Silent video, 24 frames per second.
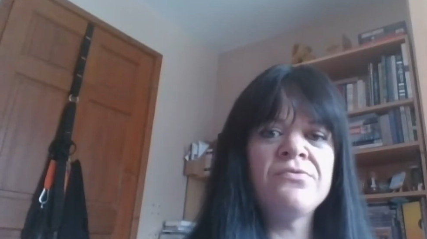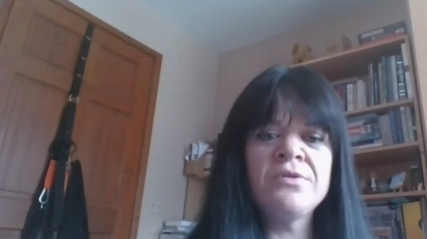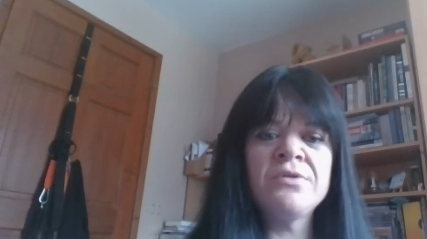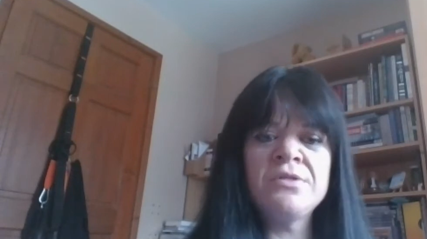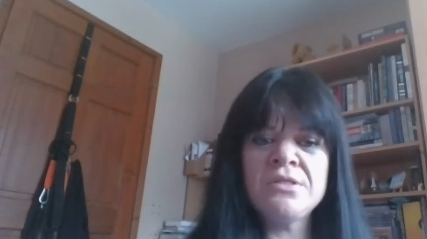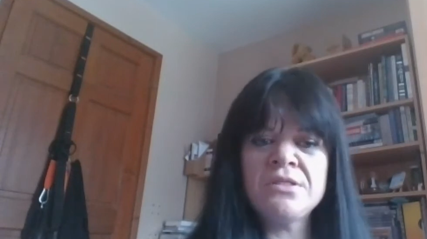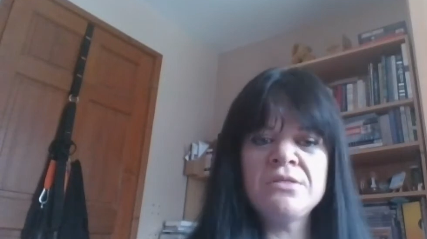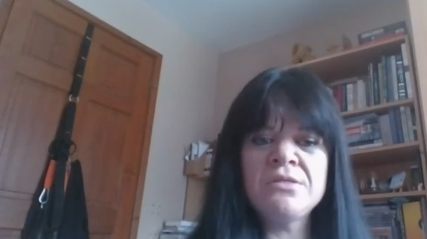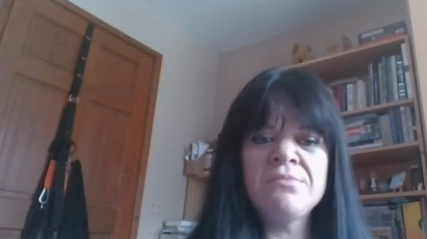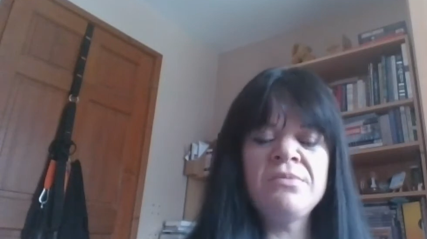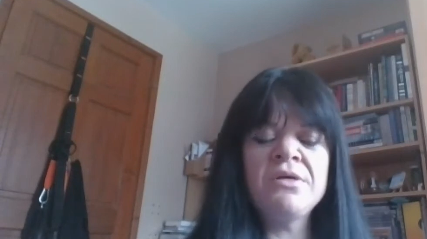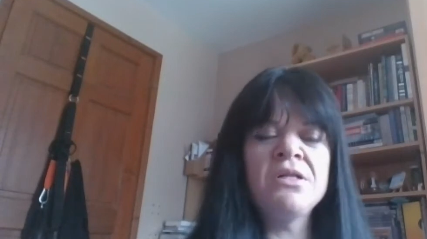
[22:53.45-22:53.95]
for
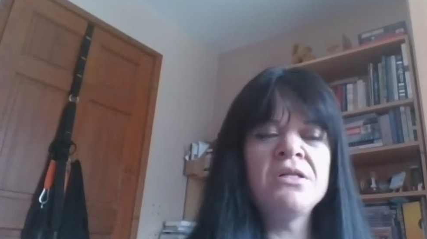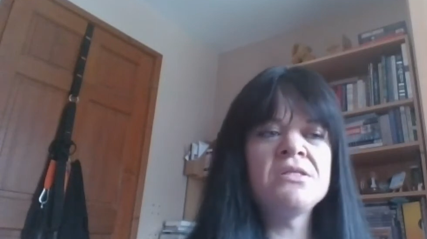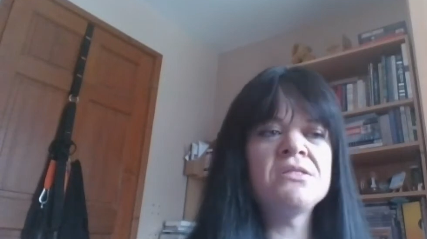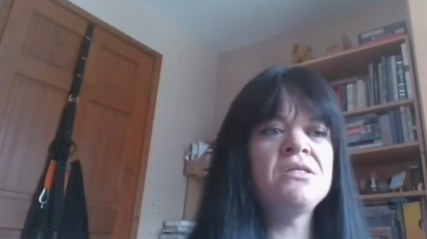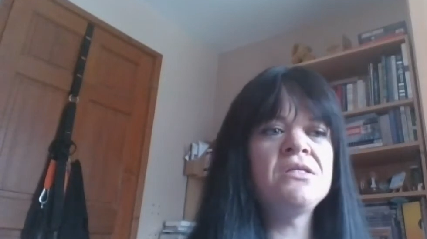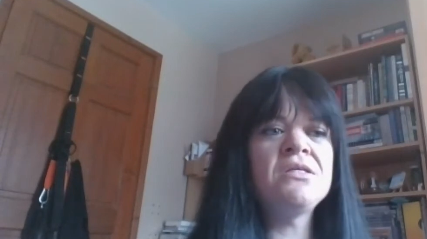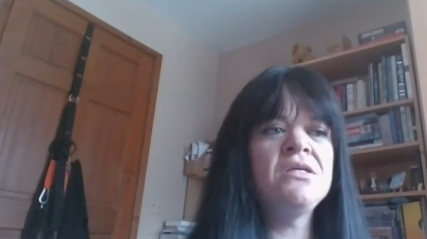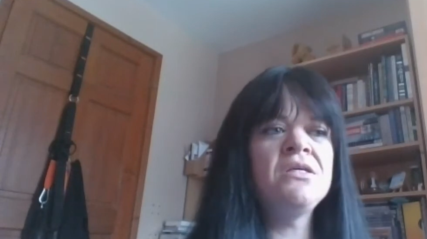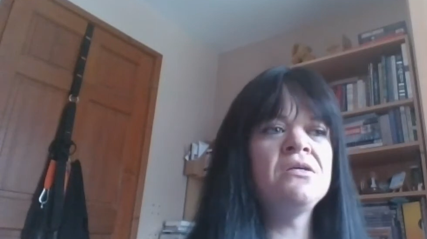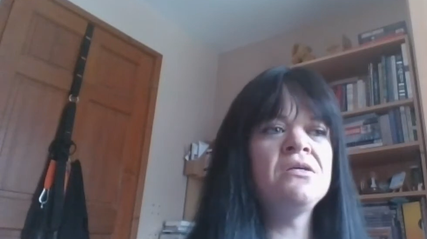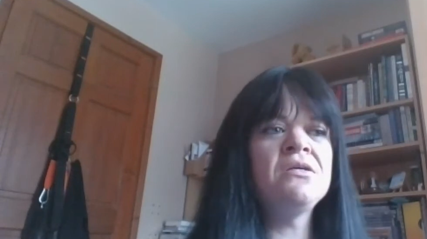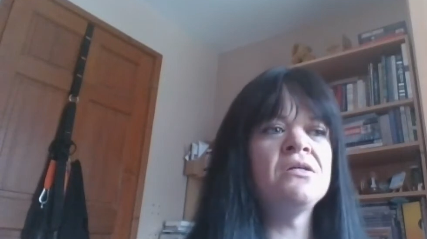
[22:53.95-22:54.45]

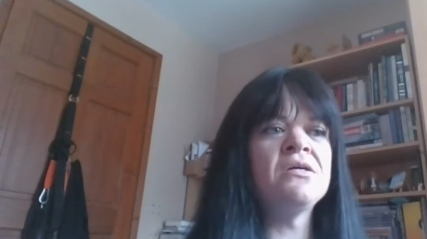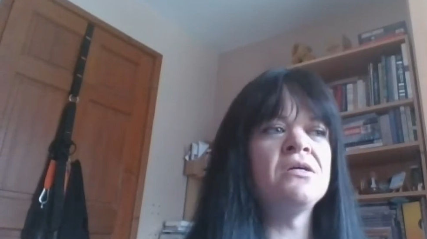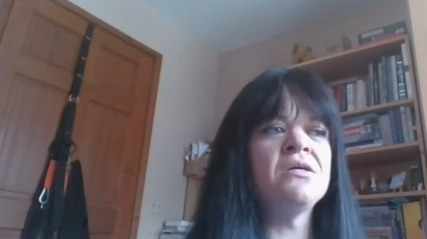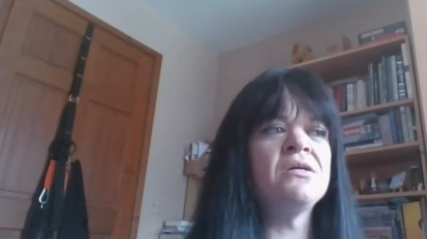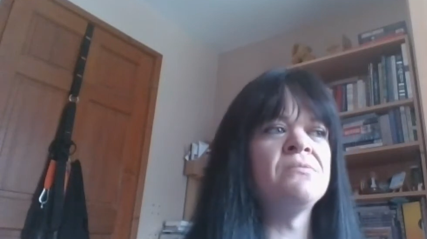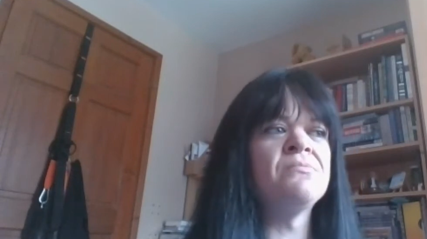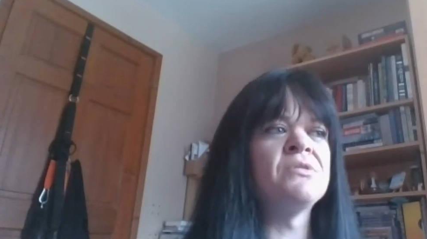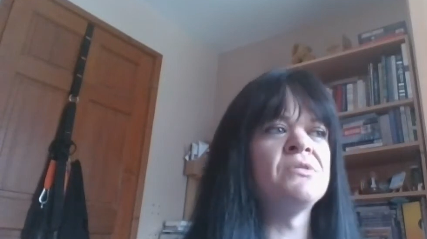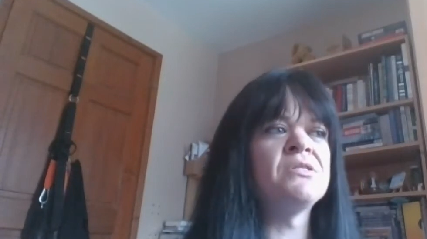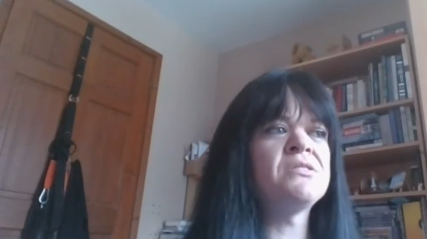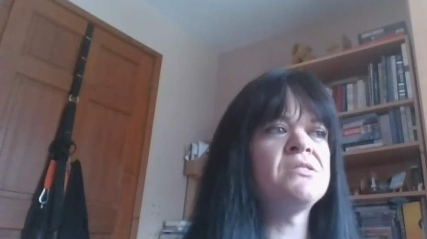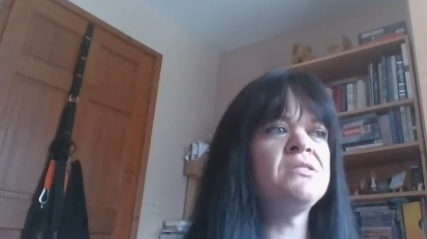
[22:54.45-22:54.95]
disability,
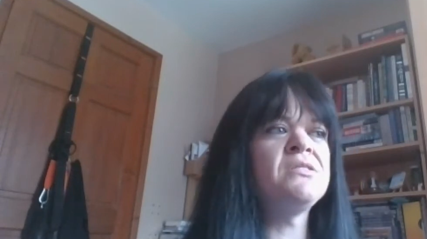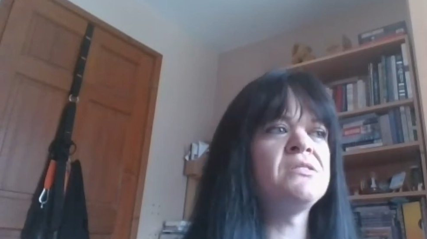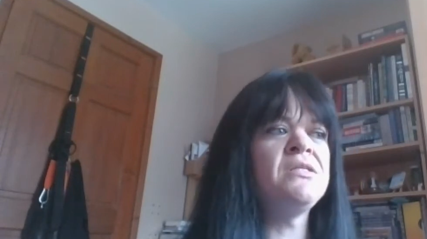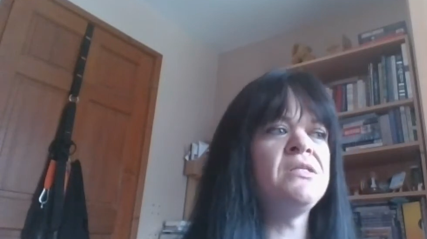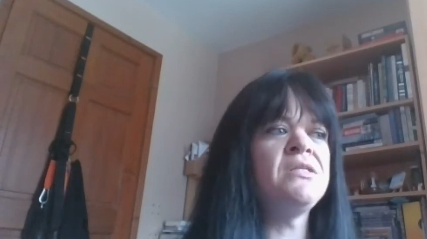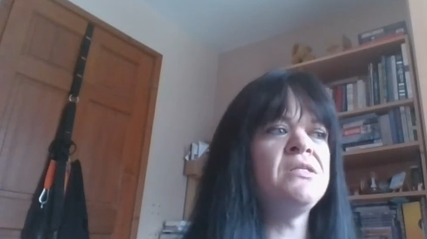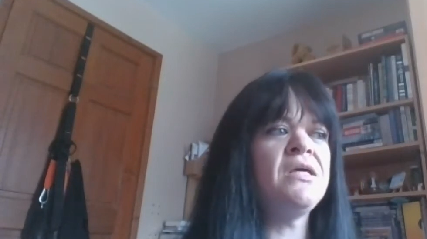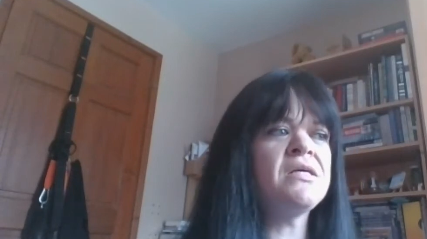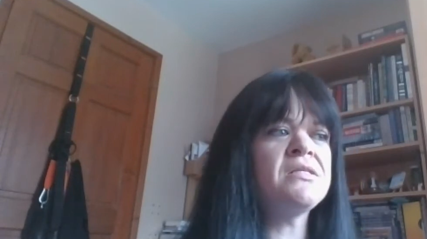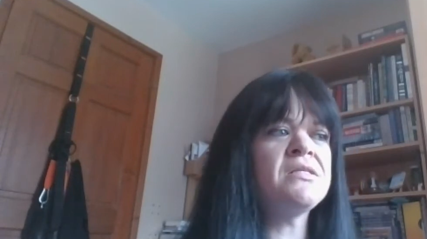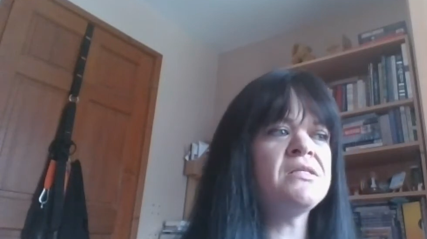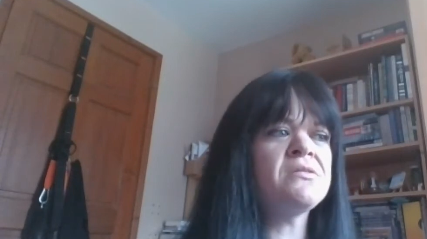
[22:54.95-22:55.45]
um, the
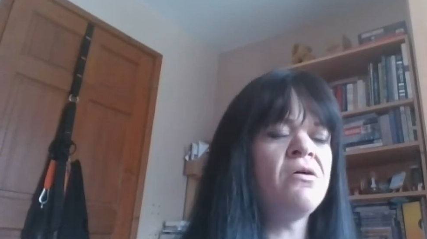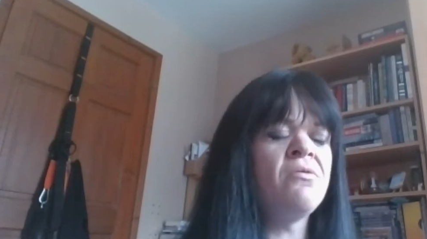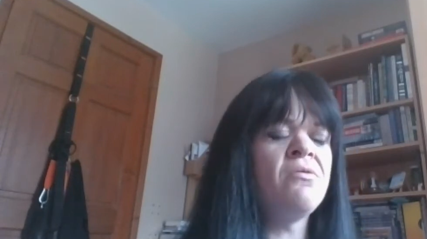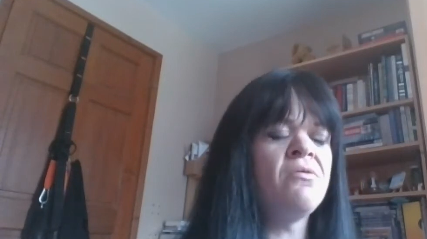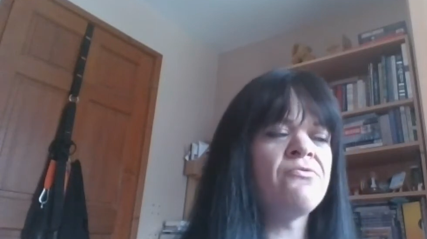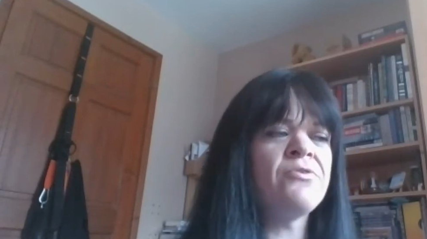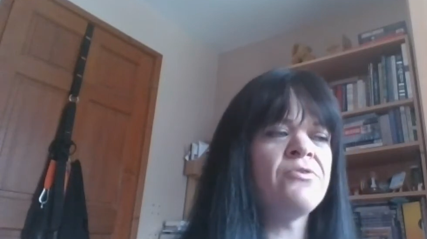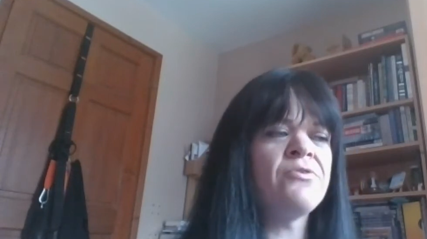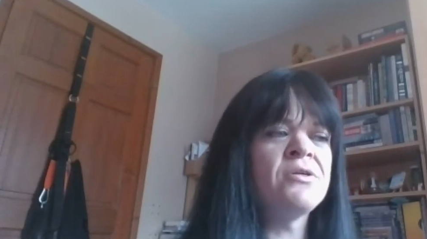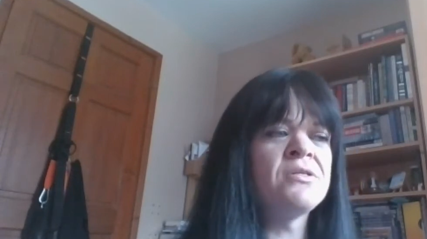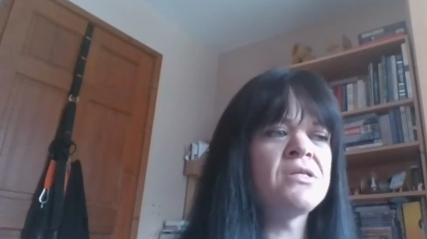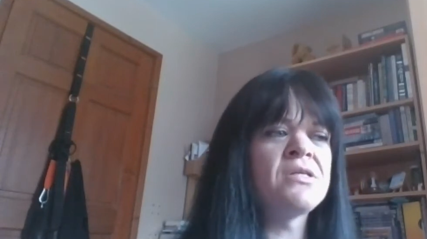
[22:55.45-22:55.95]
CCDS
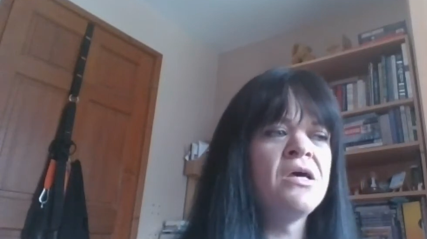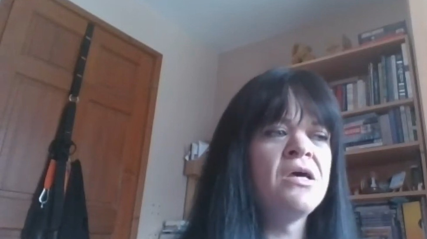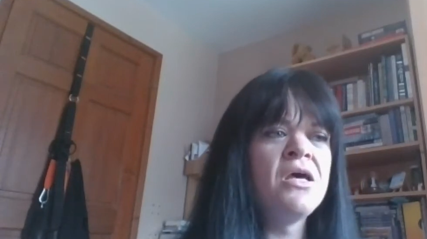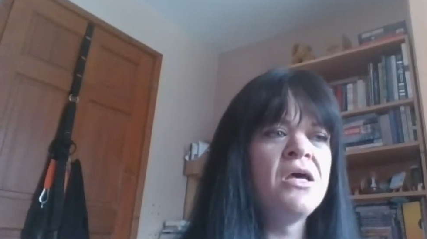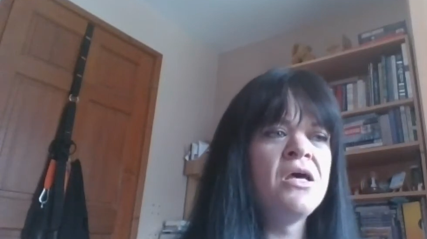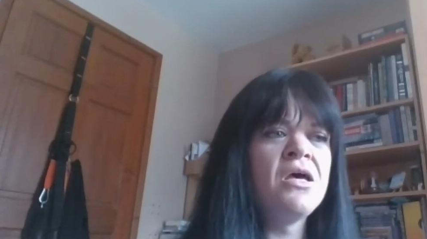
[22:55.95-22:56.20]
conference.